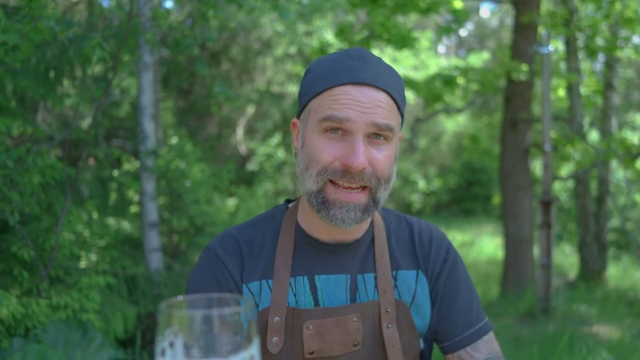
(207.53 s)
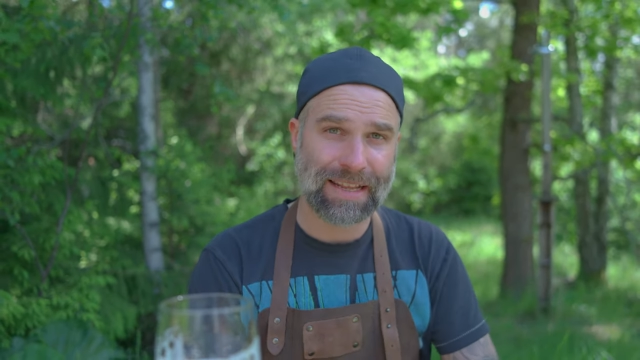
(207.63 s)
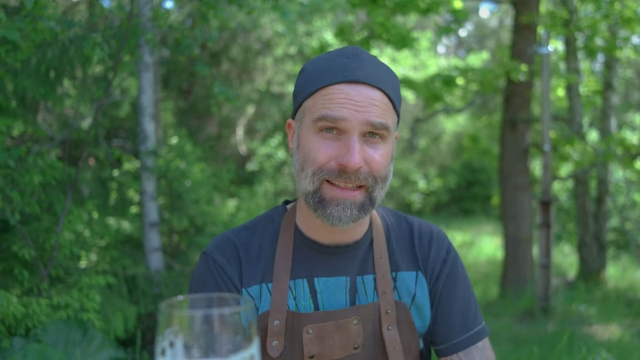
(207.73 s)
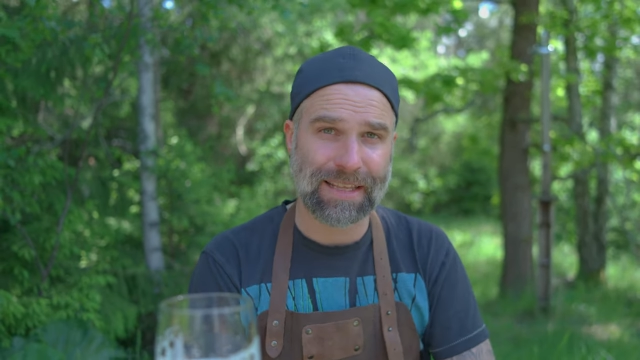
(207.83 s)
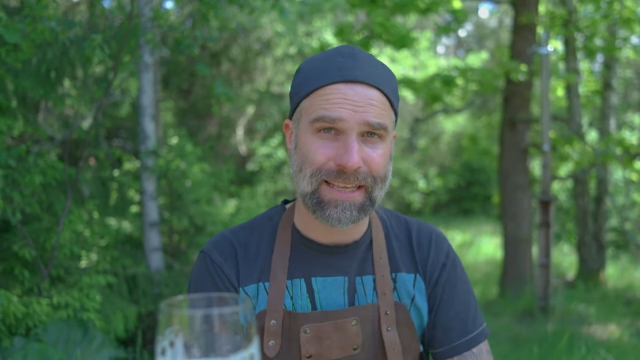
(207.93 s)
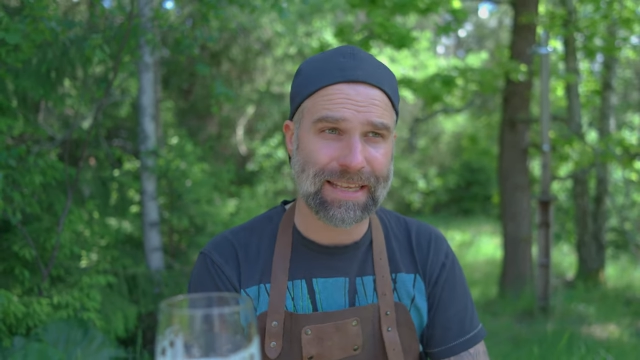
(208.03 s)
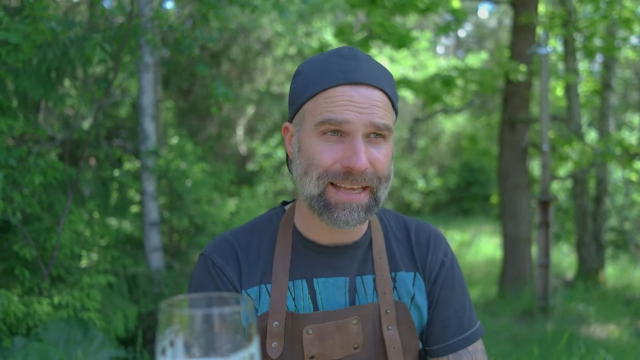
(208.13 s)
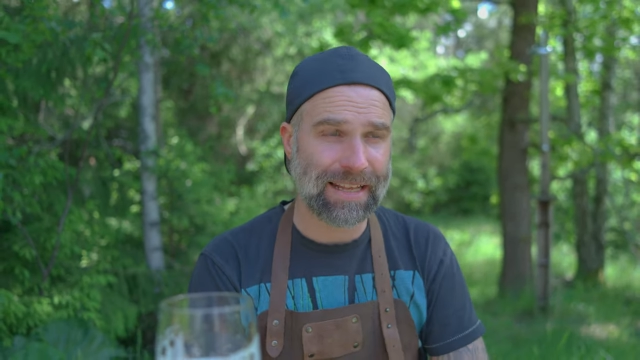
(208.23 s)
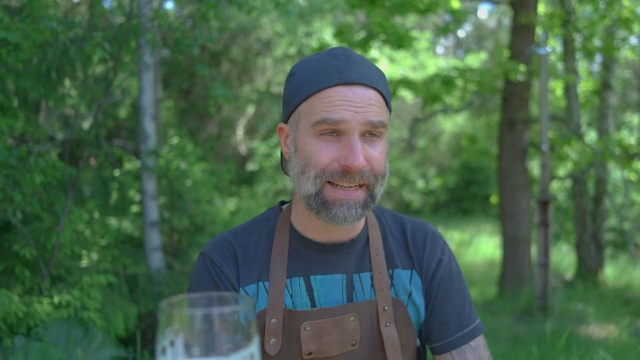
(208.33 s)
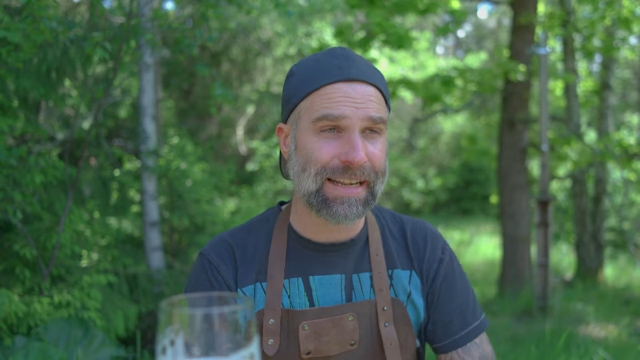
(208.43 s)
in
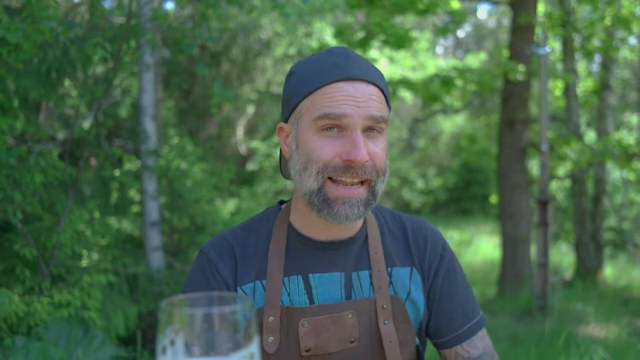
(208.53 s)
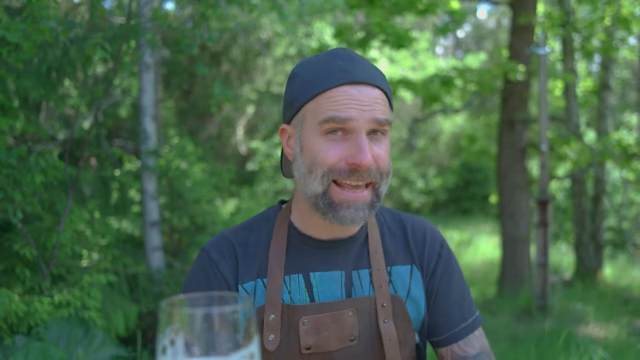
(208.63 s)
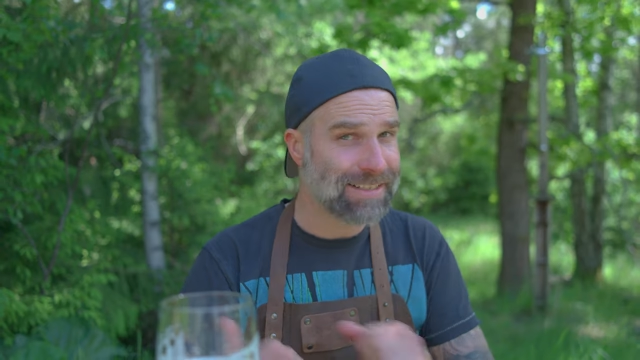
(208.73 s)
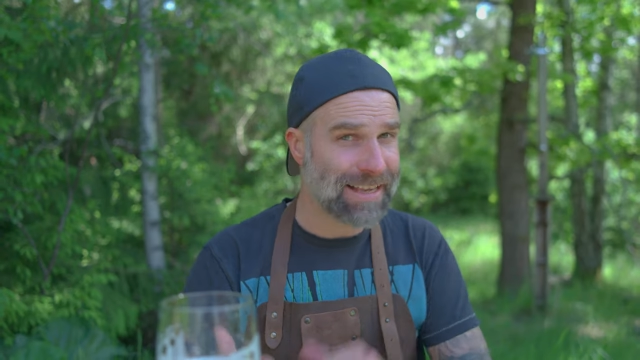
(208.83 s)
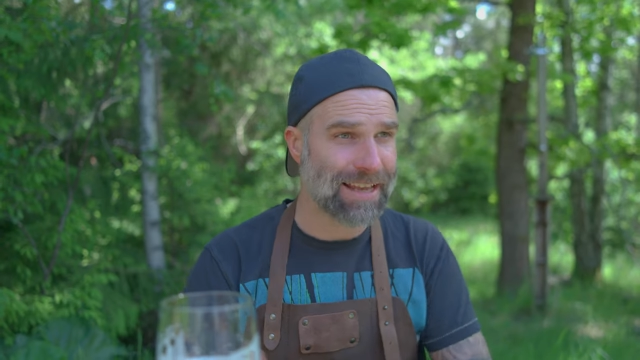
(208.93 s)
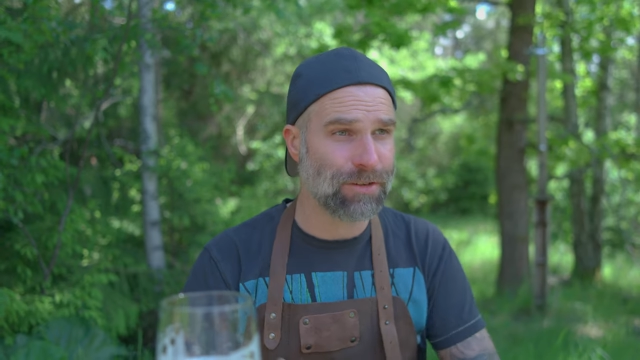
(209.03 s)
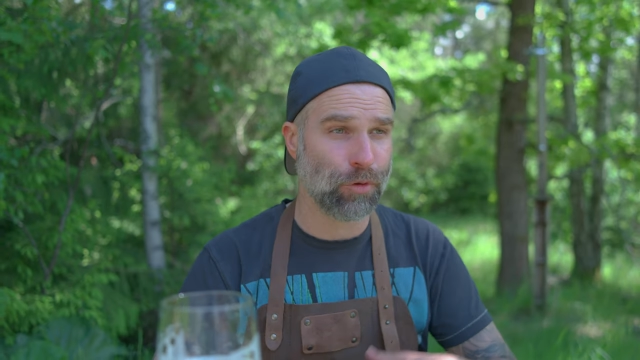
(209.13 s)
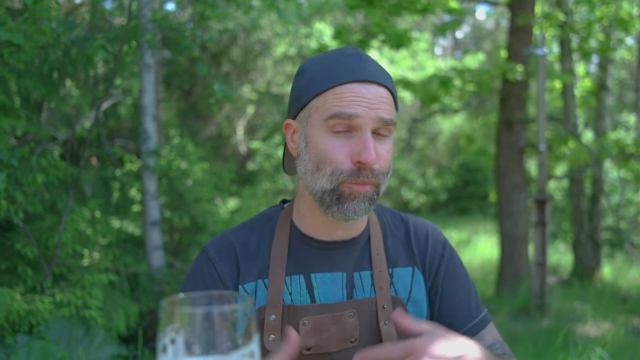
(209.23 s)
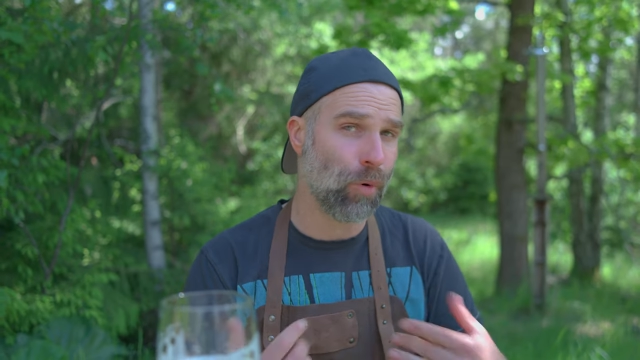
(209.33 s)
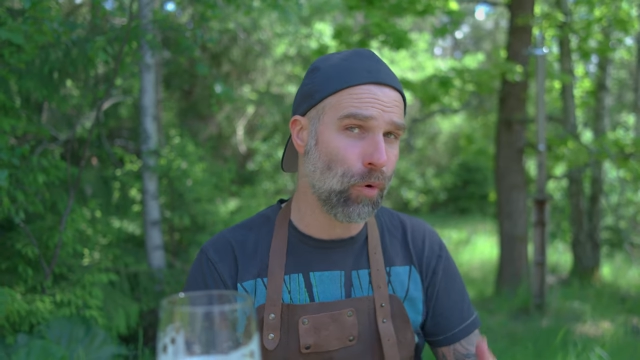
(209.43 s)
the late end
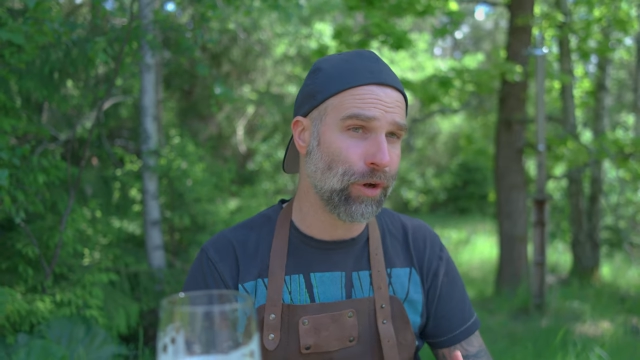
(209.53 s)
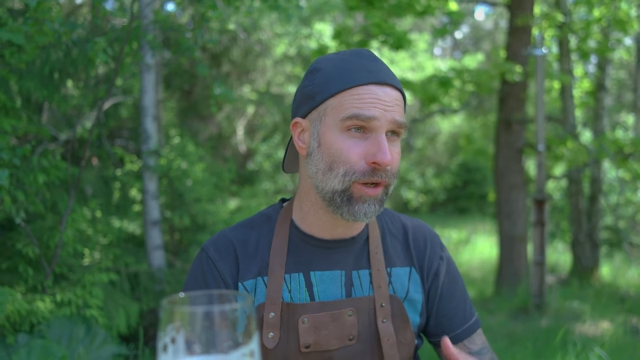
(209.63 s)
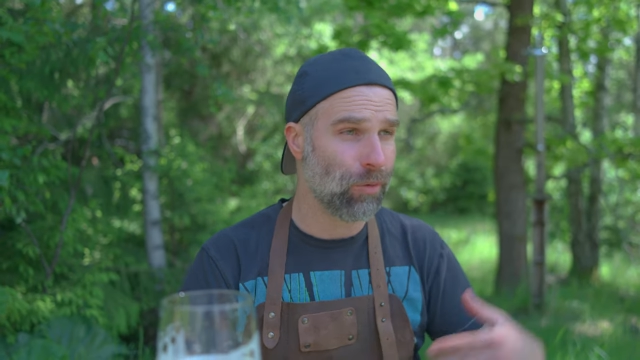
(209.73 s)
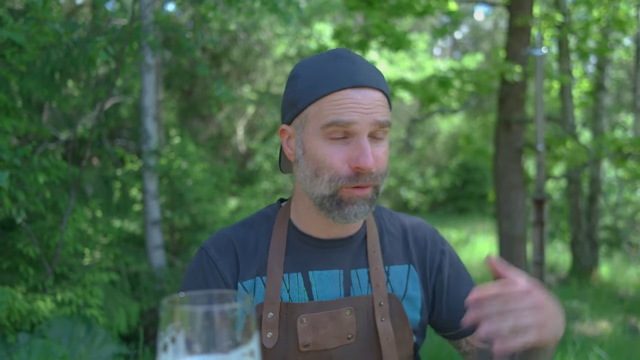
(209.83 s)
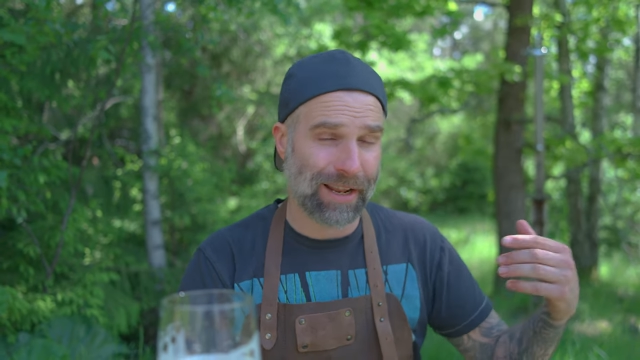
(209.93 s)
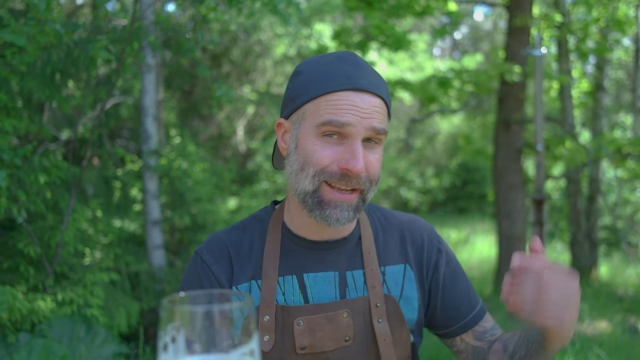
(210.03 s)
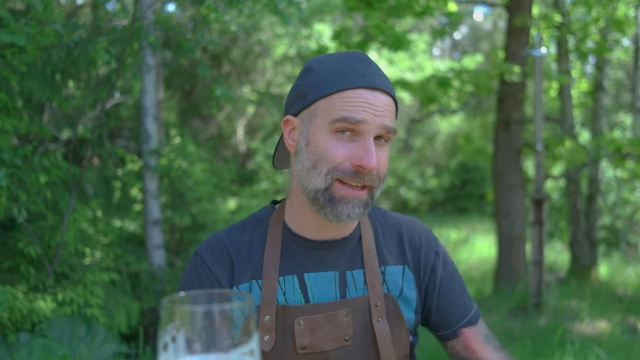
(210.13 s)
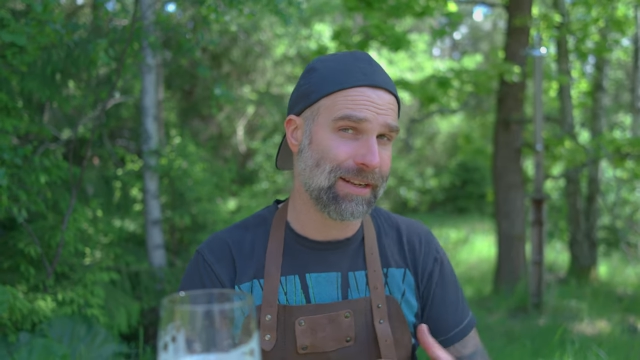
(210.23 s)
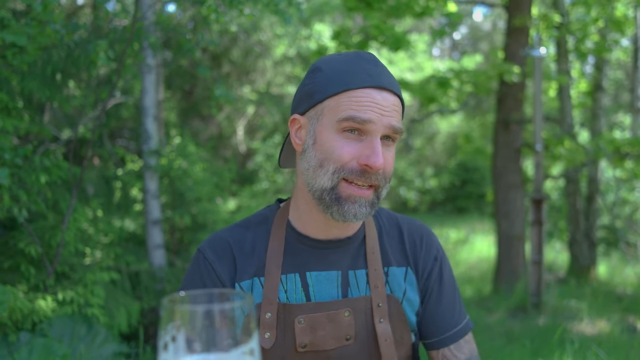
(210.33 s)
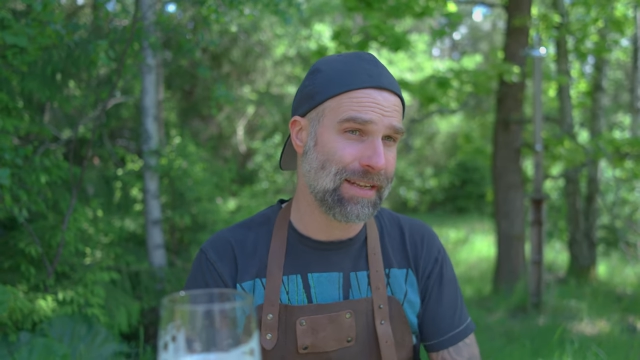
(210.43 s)
of the boil or
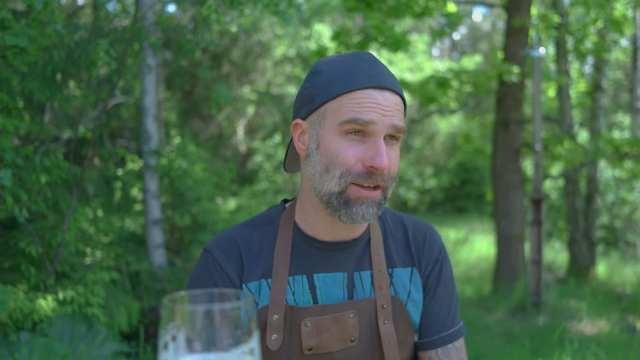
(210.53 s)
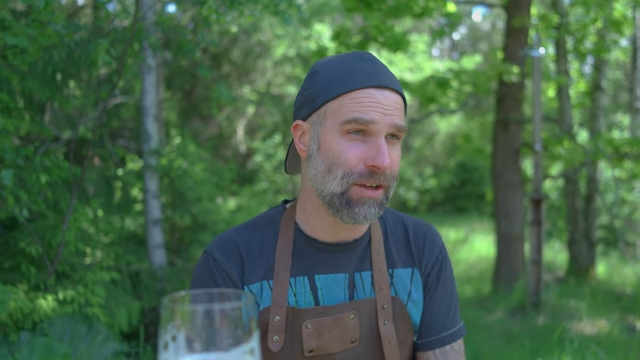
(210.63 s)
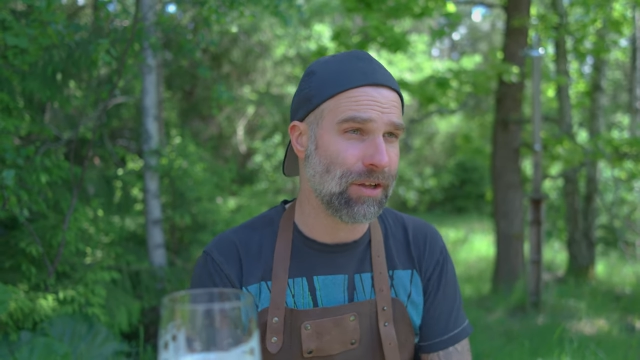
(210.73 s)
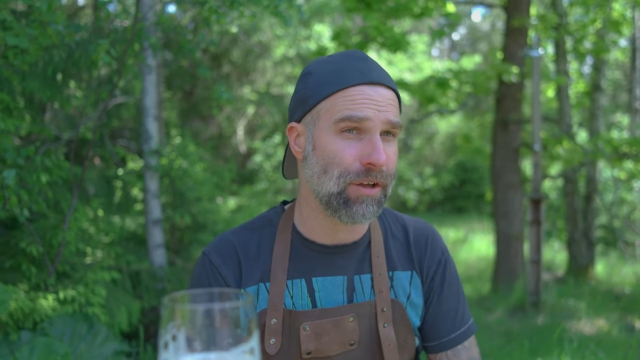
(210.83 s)
like in